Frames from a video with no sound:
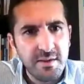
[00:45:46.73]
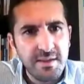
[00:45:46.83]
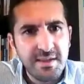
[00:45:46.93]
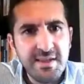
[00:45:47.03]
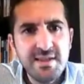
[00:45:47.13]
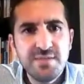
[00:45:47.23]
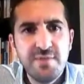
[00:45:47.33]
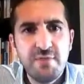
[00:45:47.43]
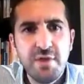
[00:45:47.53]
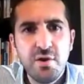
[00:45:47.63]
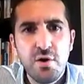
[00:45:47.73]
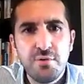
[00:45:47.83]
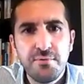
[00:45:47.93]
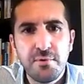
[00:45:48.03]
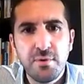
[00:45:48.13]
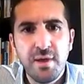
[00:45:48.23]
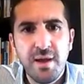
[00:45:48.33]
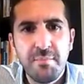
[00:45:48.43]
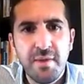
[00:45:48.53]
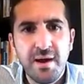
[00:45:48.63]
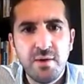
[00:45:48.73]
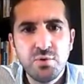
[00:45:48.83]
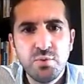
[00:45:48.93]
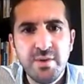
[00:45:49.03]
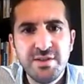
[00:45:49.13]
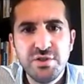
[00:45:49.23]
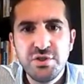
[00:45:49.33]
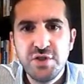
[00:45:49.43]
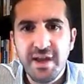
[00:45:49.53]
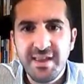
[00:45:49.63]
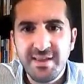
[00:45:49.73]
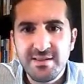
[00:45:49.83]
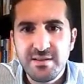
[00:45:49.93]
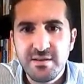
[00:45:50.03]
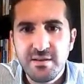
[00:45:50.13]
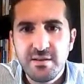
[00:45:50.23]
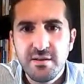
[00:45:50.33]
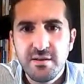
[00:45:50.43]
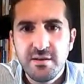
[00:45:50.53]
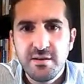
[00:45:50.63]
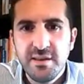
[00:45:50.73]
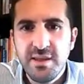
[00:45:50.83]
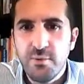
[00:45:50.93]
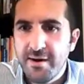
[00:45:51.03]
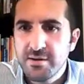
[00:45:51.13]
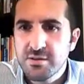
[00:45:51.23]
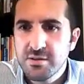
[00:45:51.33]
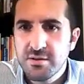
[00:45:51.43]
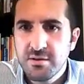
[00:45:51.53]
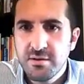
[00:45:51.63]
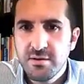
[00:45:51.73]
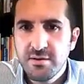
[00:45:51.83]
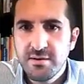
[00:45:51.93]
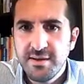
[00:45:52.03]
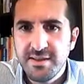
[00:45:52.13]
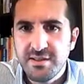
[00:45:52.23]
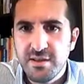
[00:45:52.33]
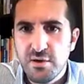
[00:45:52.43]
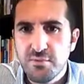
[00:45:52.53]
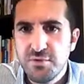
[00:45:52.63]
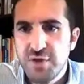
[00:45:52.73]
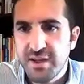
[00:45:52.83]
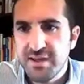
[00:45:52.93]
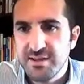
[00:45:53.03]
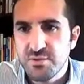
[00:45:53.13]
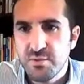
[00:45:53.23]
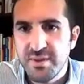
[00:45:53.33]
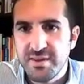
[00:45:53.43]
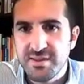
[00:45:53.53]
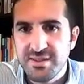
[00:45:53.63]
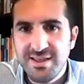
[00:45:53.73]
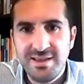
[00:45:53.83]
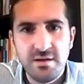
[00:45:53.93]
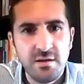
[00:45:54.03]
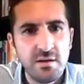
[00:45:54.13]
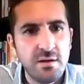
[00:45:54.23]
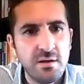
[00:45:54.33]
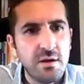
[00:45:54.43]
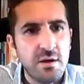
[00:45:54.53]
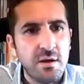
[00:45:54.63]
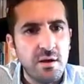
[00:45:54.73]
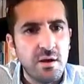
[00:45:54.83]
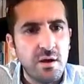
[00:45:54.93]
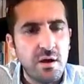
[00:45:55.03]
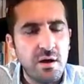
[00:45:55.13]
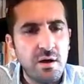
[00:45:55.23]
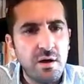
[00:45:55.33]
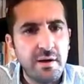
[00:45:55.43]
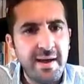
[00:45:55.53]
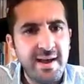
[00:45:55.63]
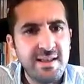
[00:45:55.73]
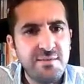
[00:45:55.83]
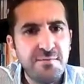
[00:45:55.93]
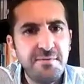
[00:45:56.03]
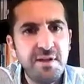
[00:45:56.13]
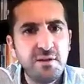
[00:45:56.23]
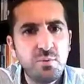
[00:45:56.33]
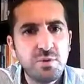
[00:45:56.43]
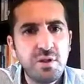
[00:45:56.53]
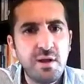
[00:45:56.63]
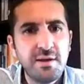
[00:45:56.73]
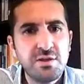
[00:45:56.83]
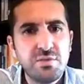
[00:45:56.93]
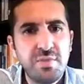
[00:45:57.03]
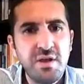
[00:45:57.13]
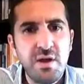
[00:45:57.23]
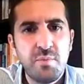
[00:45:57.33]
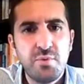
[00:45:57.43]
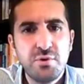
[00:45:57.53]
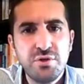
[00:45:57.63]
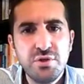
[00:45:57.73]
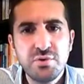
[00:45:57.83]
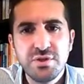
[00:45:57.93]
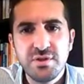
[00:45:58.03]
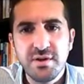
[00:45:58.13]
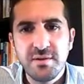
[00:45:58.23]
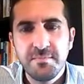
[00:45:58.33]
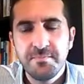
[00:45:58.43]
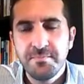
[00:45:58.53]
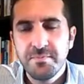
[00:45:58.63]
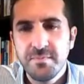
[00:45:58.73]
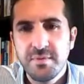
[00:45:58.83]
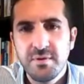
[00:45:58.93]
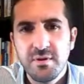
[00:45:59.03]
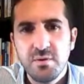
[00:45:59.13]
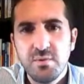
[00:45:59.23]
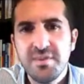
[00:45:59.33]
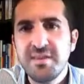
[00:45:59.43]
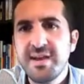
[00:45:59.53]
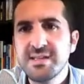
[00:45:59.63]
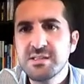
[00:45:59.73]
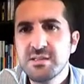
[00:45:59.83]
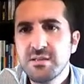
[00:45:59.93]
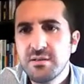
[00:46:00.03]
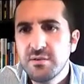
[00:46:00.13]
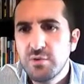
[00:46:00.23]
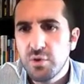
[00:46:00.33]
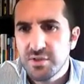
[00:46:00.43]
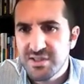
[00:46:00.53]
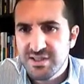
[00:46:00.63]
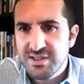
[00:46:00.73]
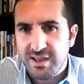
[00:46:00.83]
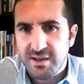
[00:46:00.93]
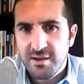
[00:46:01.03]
He is very careful about which jacket he wears instead of jacket with a C. And Phil would like to be a producer with an S, not a C.